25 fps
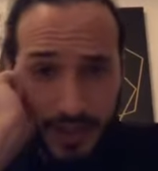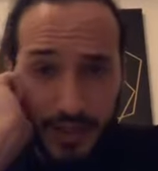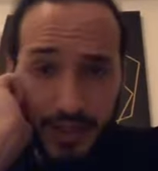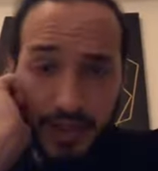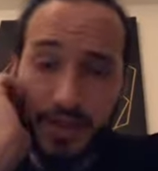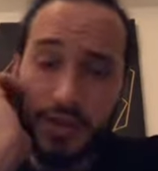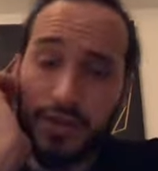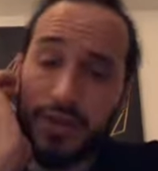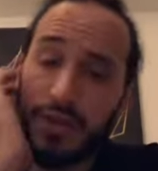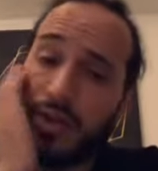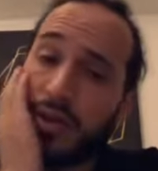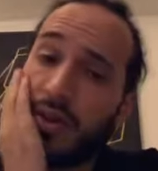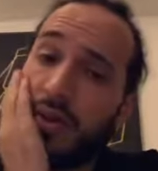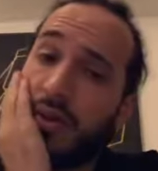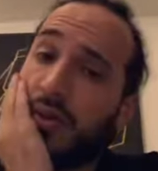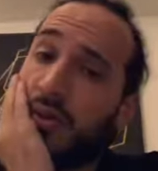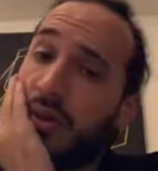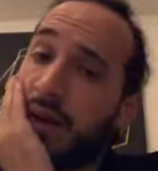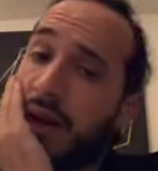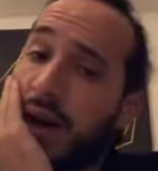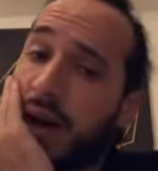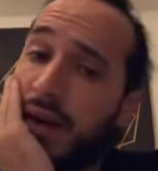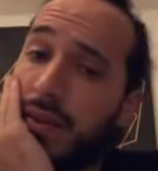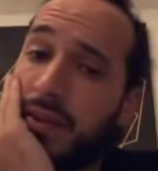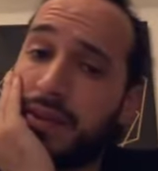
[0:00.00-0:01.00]
So
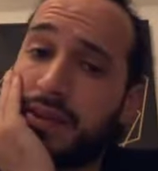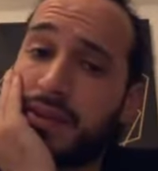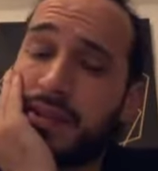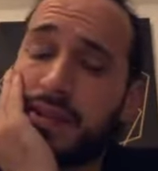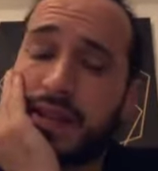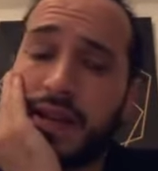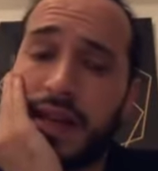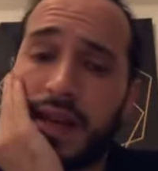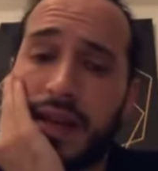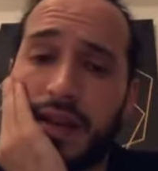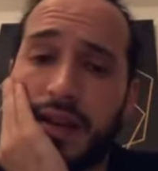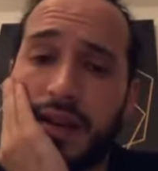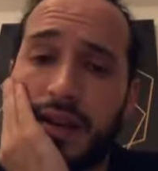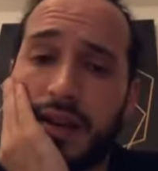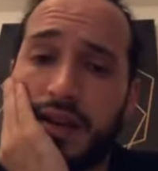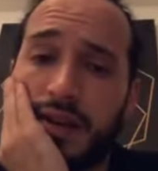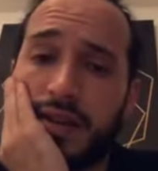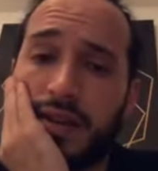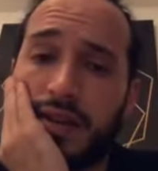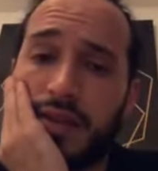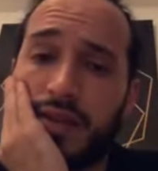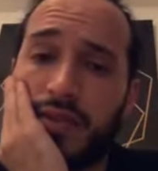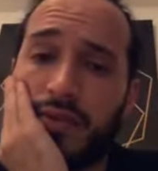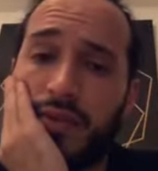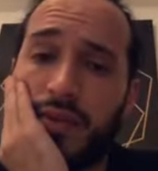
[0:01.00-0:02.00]
I would say
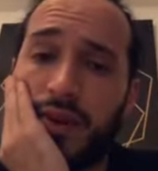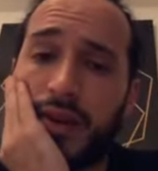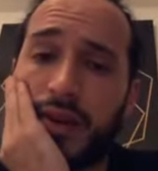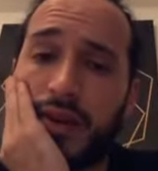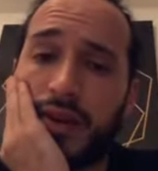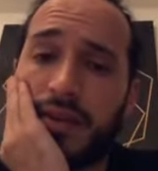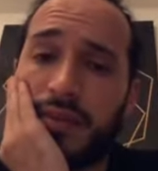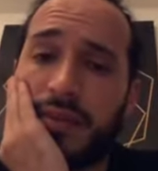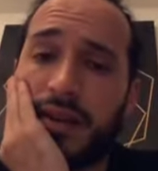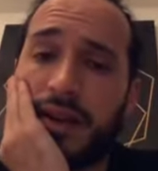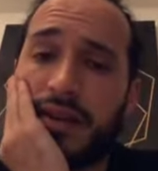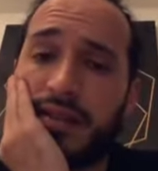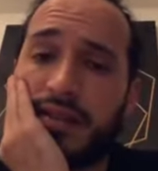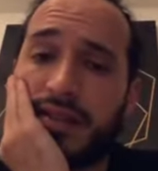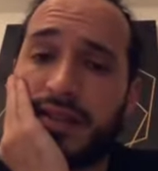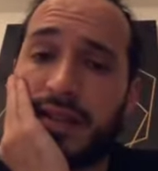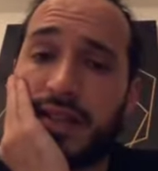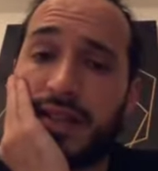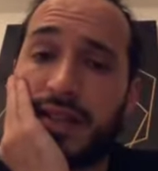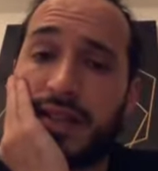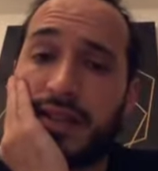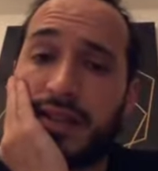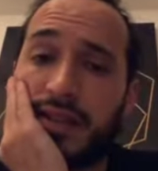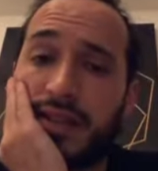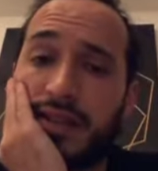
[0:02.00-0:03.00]
worry about getting the